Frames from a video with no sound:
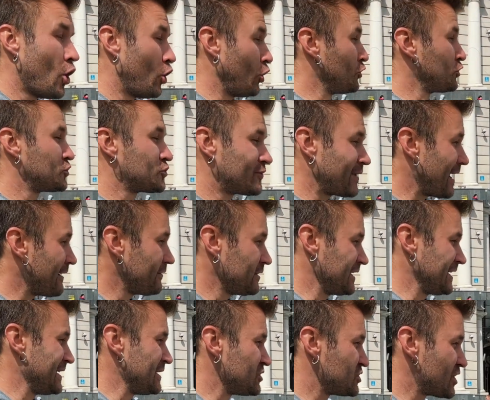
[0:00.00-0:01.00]
on
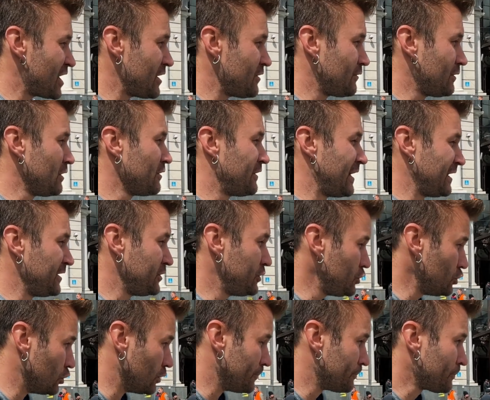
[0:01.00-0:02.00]
traveling in general than
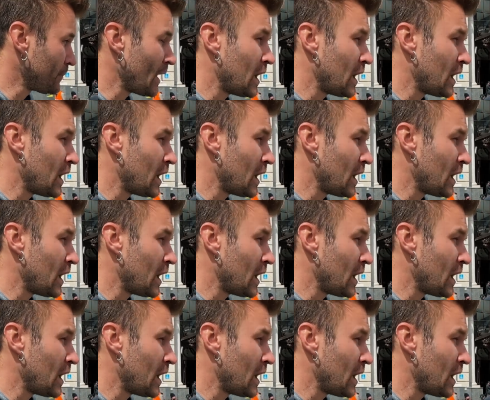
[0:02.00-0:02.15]
you.